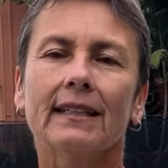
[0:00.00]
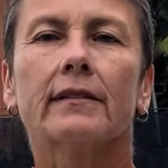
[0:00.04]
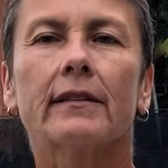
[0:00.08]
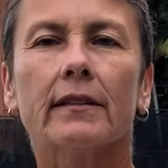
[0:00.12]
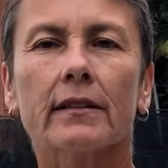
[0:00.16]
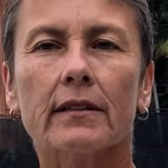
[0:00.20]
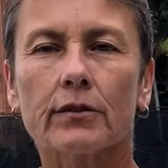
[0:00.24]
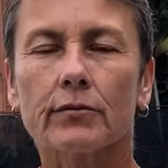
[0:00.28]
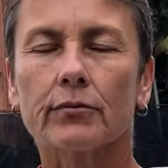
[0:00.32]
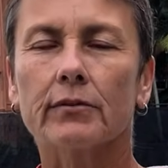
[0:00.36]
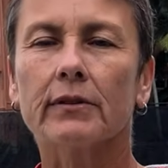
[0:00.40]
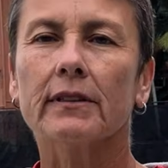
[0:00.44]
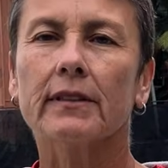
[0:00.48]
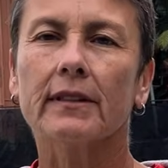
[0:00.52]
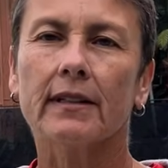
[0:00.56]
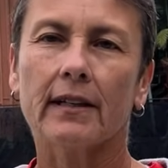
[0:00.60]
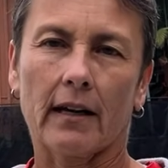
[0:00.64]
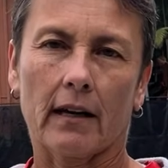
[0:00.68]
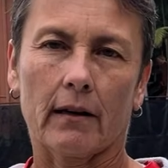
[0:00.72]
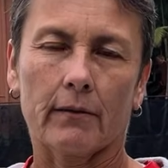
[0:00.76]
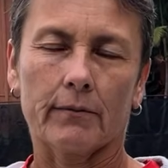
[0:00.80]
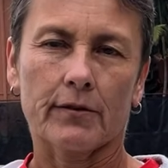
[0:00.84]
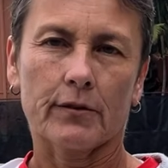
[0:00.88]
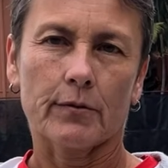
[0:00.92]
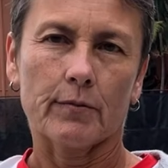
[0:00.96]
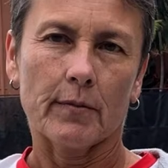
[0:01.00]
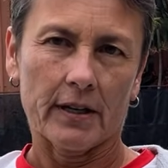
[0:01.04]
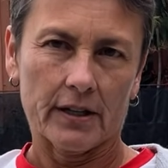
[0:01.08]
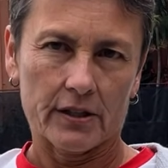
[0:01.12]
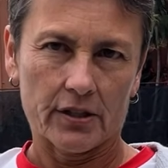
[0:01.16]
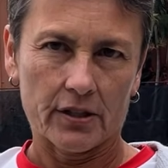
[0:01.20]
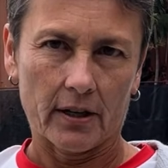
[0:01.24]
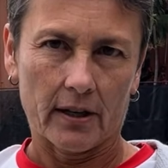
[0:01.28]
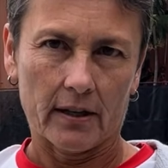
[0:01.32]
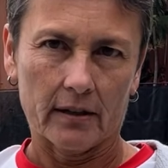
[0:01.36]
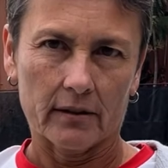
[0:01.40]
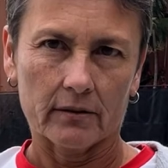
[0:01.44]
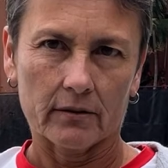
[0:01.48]
This really helps my
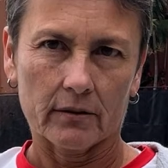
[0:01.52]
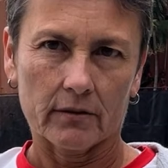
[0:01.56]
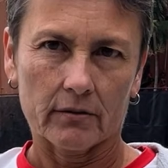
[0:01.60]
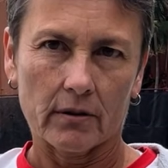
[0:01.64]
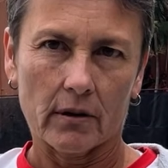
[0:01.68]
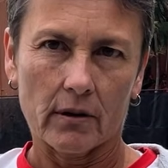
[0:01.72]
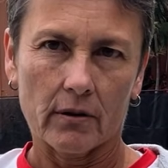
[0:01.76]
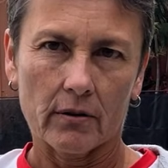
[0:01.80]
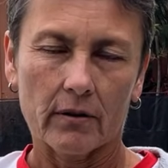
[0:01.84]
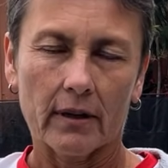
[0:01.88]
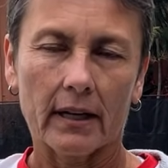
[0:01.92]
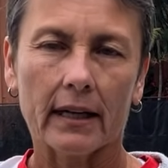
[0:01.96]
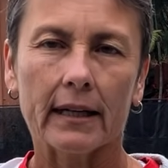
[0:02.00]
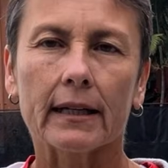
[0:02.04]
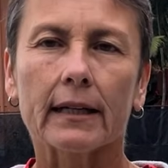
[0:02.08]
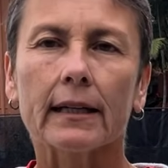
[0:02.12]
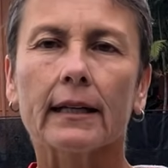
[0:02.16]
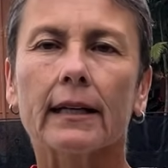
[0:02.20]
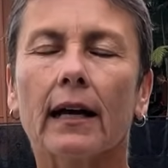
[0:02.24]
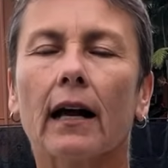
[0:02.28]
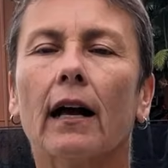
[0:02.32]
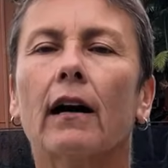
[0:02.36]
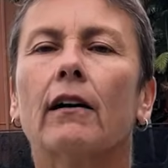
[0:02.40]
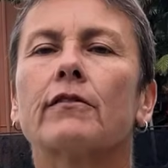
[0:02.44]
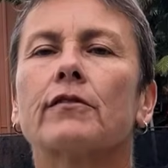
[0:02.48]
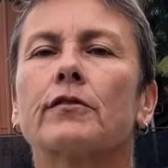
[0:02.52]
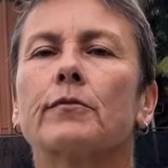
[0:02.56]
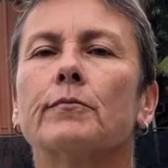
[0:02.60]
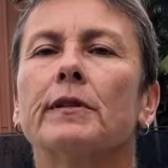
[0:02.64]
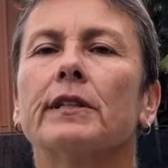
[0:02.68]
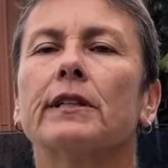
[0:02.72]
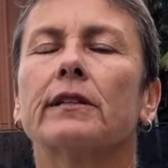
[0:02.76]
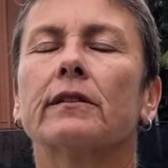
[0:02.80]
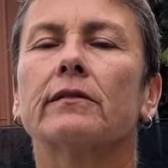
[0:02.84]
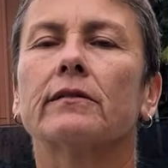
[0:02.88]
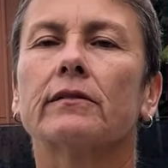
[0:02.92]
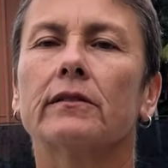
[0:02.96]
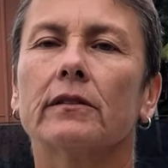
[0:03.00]
channel grow, and it helps
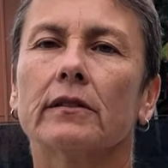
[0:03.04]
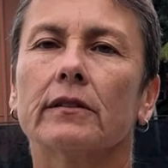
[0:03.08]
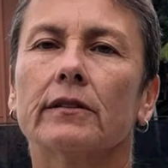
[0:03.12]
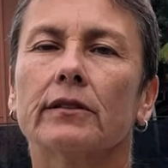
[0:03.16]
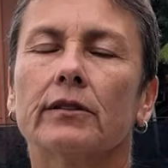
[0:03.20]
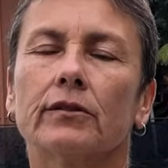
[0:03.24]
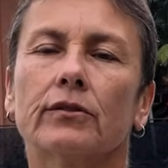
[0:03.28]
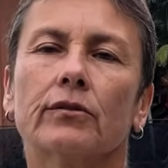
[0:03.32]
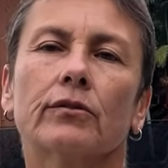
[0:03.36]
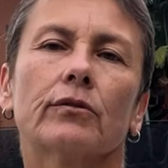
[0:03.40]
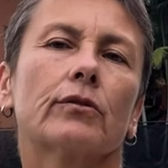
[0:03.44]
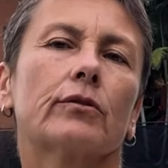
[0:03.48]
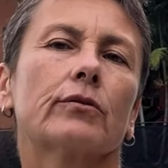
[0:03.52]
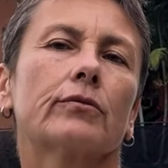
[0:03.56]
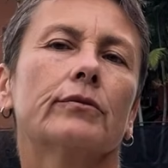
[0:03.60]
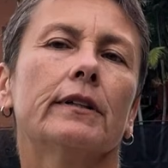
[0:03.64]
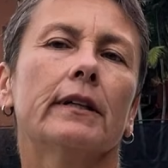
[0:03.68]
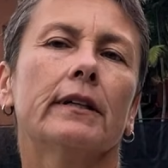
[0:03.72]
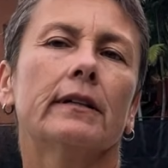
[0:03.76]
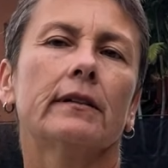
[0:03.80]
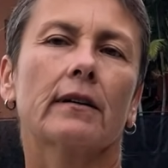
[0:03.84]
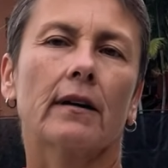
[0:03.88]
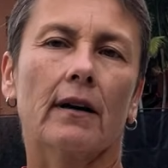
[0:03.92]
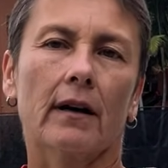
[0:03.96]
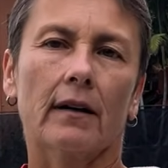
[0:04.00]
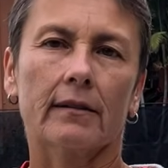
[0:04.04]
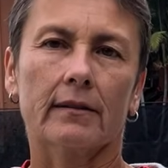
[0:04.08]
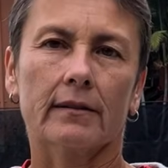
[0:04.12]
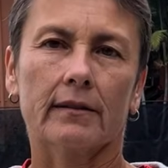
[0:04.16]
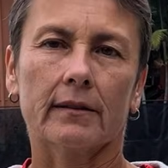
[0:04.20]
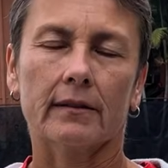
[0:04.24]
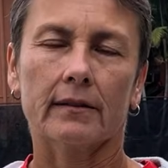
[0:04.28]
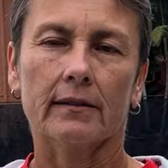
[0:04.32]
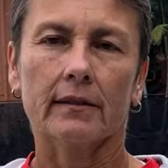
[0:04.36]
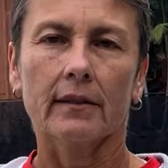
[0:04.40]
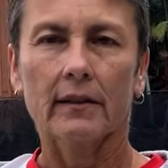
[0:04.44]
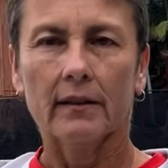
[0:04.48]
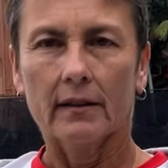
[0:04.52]
me continue to create
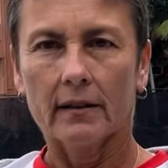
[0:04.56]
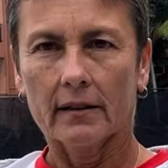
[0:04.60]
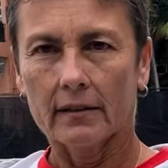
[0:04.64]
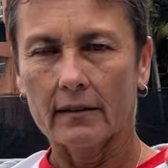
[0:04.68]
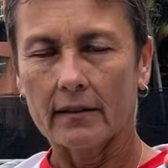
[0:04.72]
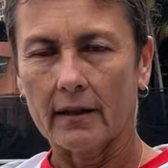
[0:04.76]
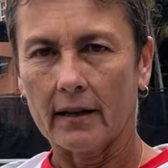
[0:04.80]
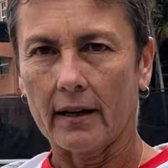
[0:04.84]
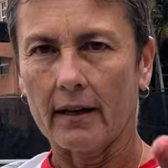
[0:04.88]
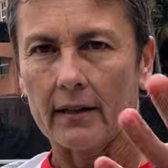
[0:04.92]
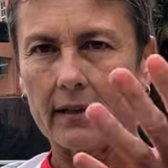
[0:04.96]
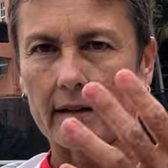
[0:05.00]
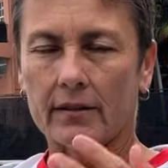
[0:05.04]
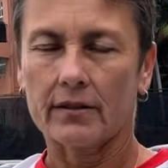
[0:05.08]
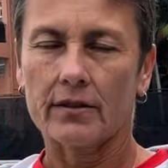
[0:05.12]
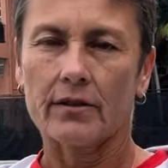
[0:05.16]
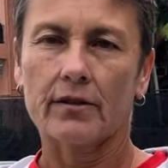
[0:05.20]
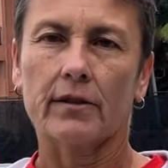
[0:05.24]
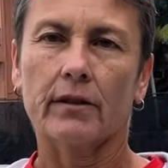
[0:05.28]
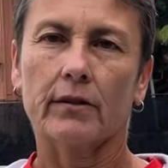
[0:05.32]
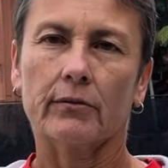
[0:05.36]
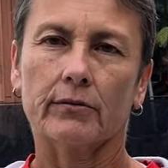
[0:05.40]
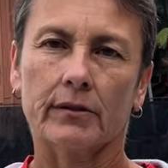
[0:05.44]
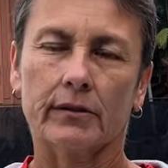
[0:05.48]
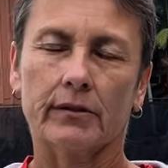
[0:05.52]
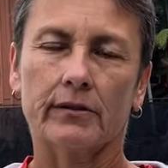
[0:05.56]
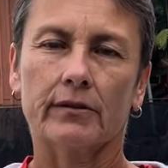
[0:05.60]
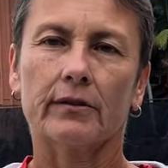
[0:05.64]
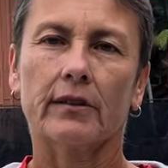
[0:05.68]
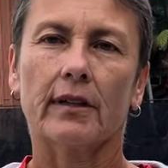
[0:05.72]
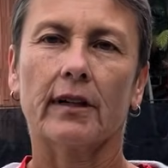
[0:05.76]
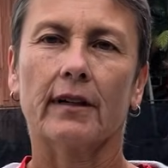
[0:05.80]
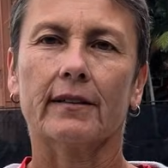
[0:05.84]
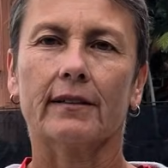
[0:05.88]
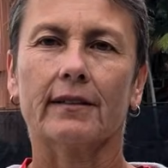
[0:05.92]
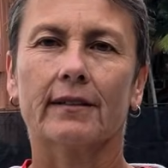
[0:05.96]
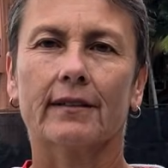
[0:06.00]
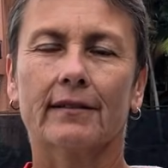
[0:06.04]
content that I can share with you
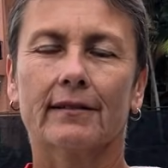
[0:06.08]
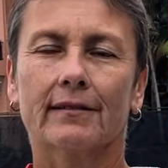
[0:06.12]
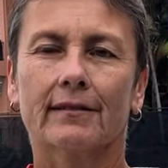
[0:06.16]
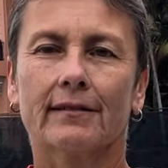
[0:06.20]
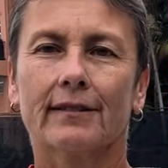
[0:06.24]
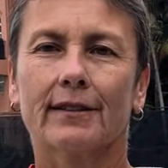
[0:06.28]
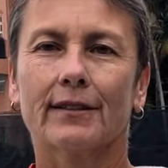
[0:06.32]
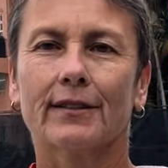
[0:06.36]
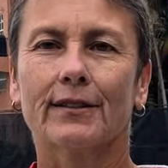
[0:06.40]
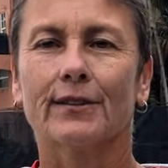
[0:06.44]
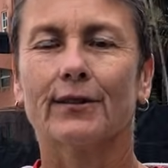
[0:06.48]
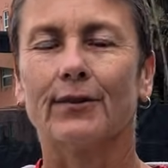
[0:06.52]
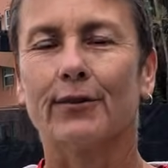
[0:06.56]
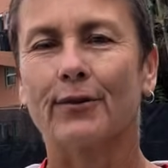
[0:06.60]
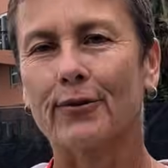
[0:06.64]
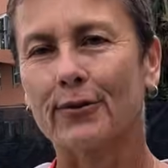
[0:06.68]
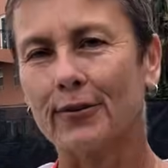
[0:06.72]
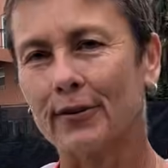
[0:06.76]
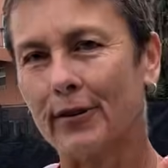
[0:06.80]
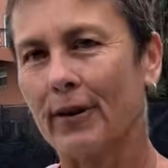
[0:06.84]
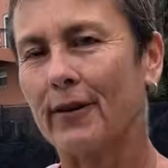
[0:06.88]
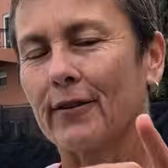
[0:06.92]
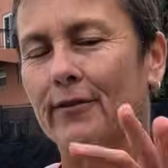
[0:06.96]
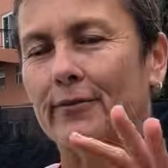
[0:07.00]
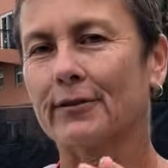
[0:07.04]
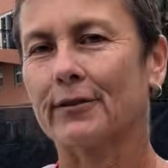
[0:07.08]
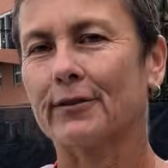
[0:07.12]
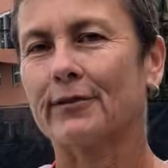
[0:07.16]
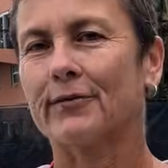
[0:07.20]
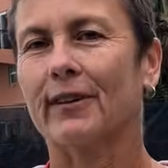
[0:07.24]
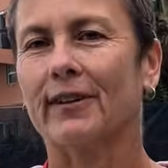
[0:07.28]
guys. So good luck with your